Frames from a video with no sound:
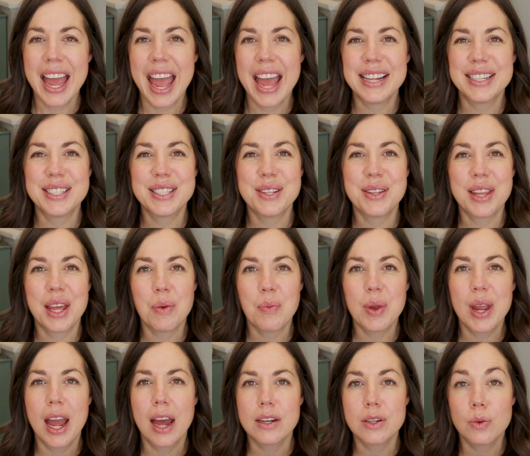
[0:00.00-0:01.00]
And so then
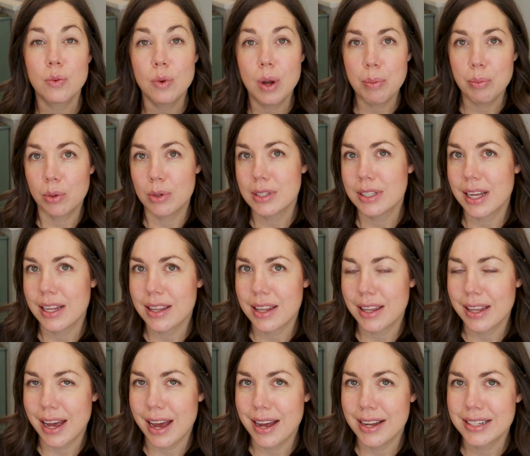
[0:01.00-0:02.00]
we had to
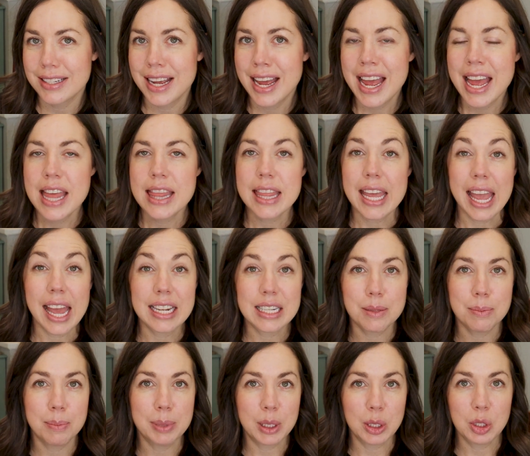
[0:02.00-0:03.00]
represent that. They had
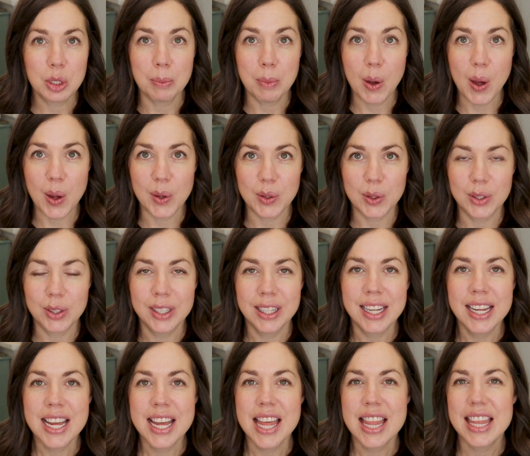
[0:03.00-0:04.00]
to build a model.
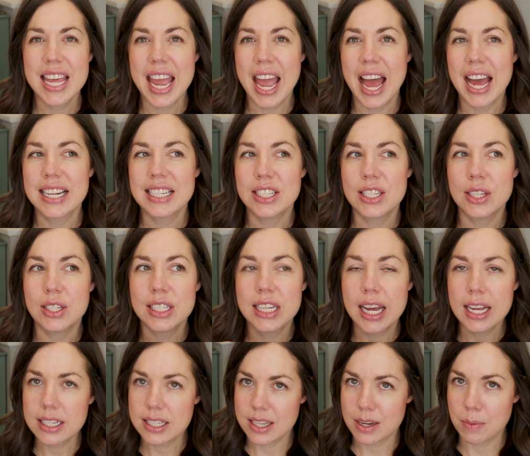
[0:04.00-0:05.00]
They had to
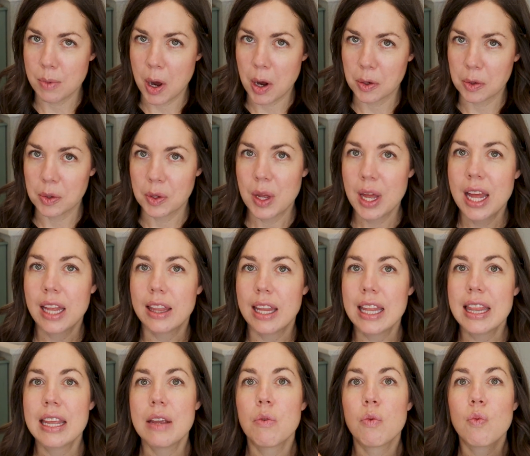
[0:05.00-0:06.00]
test their model.
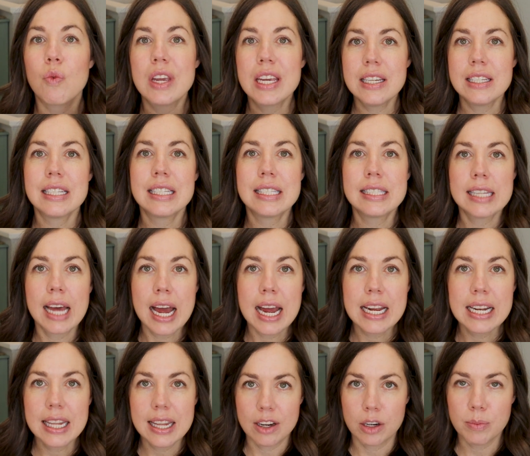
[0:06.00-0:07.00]
Then they
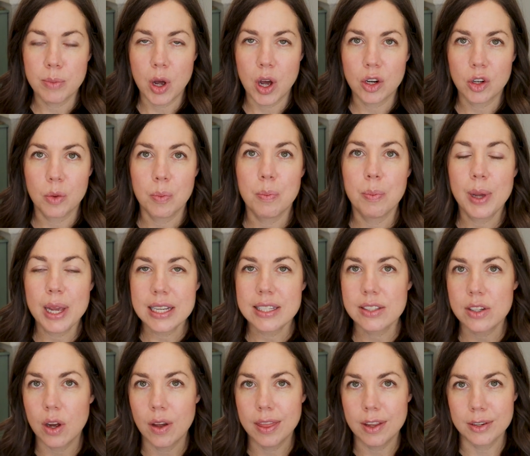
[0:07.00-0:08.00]
redesigned their model
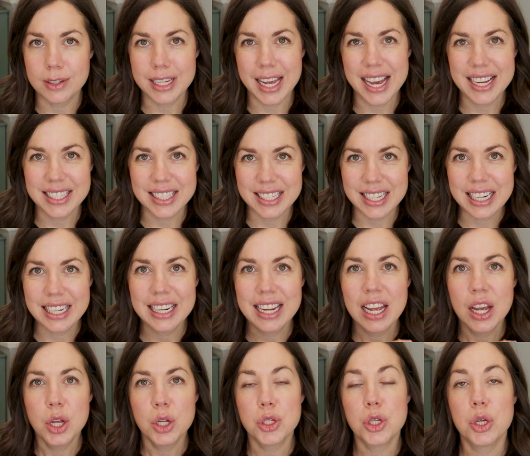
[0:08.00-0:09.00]
based on their testing
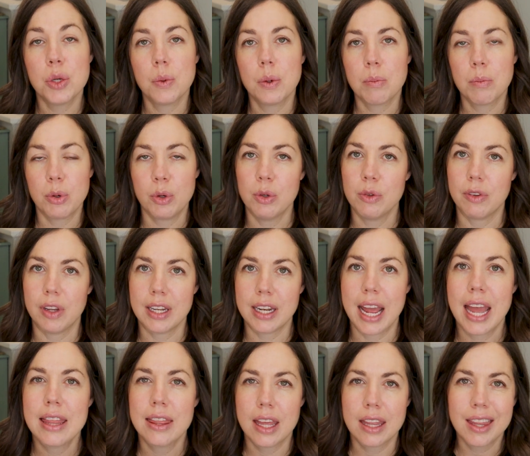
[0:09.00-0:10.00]
to improve it.
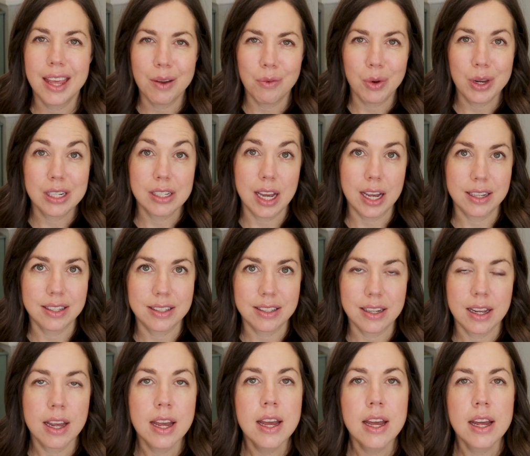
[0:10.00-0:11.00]
And then they retest.